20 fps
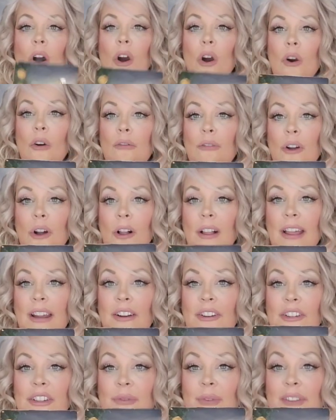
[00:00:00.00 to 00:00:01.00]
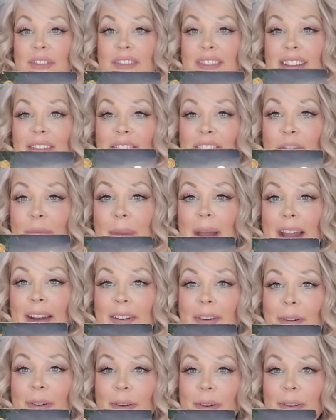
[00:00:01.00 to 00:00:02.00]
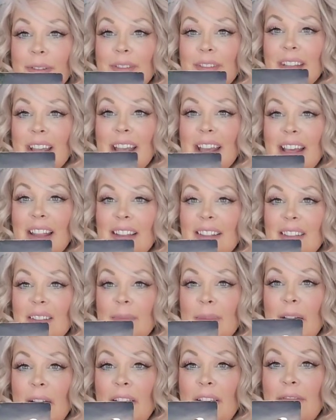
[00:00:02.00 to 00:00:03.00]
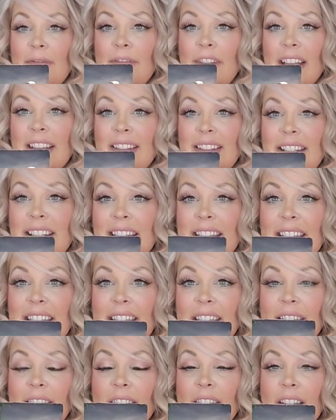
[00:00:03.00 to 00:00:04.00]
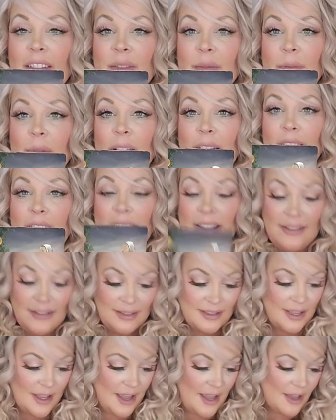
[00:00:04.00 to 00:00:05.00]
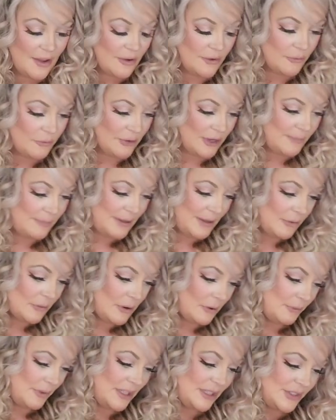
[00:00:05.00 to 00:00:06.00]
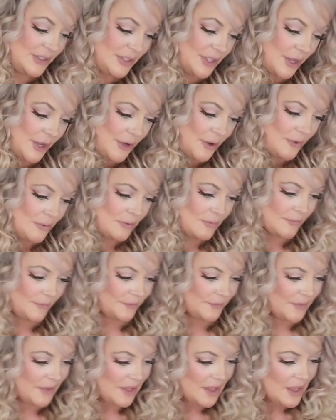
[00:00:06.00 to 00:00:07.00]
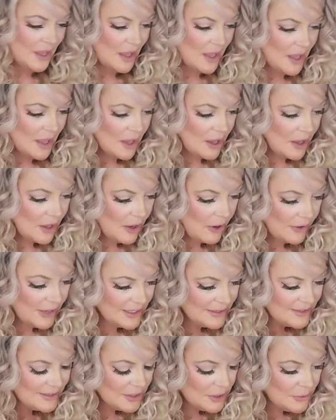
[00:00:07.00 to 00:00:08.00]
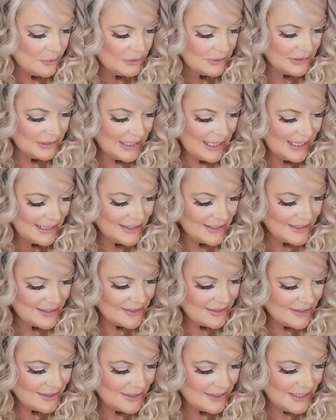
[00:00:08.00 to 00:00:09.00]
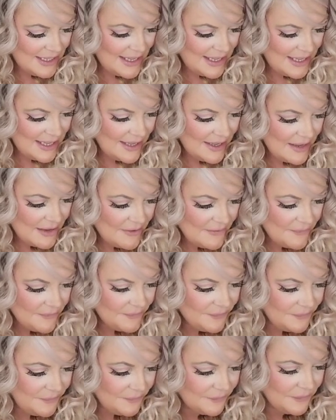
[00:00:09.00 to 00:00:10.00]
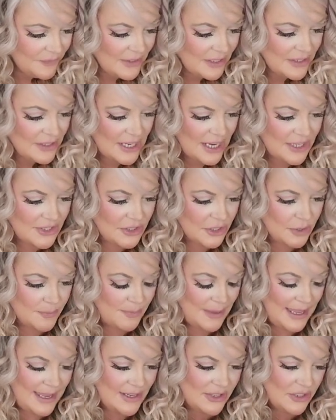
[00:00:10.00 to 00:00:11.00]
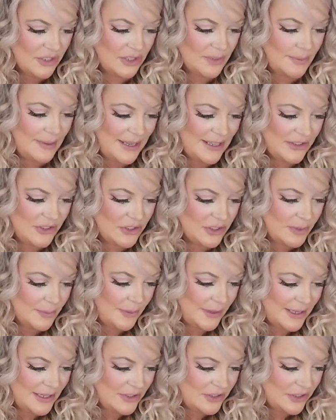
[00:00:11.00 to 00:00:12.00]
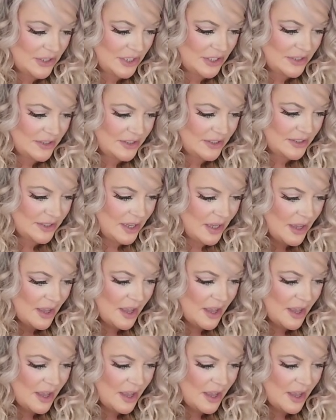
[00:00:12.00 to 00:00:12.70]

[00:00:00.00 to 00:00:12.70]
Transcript: Overall energy with the Seven of Pentacles. This is about investing here as well as uh, reaping what we sow. Okay, so let's see I just heard patience, patience, patience.